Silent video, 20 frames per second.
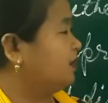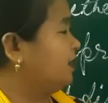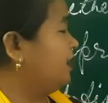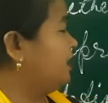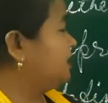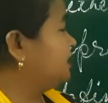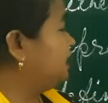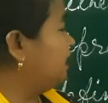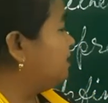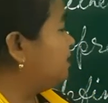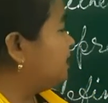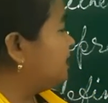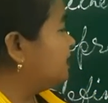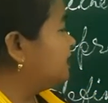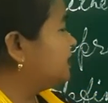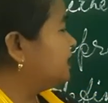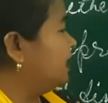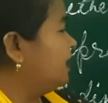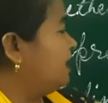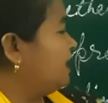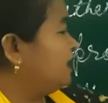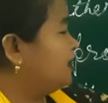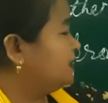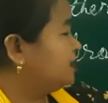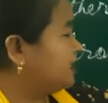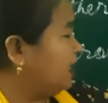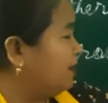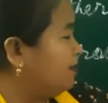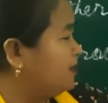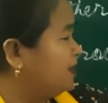Okay, examples:
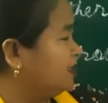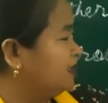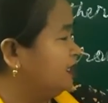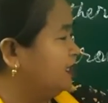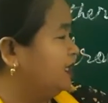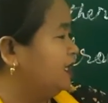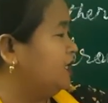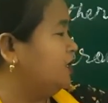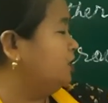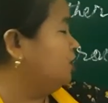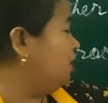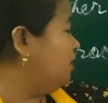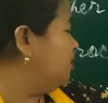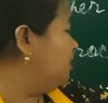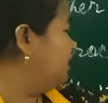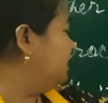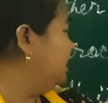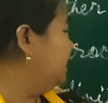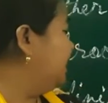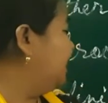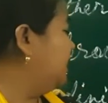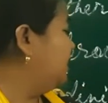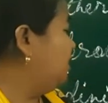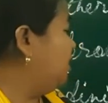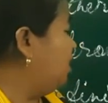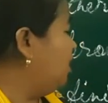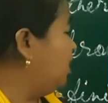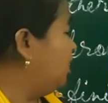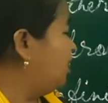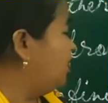somebody, nobody,
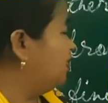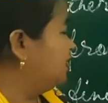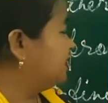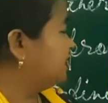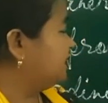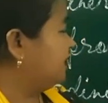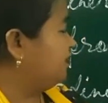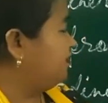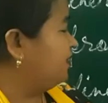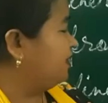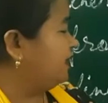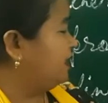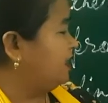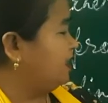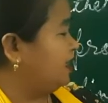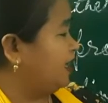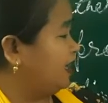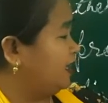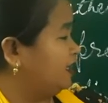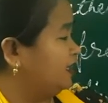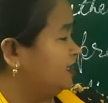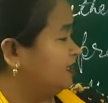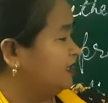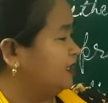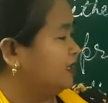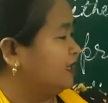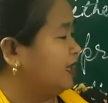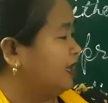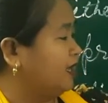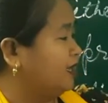all, several,
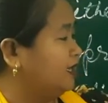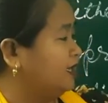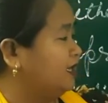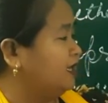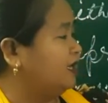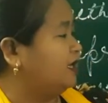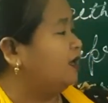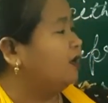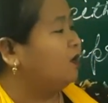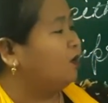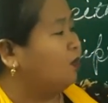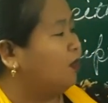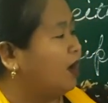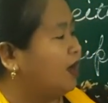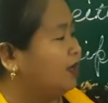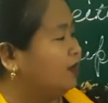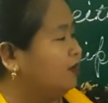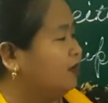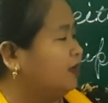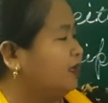anything, anyone.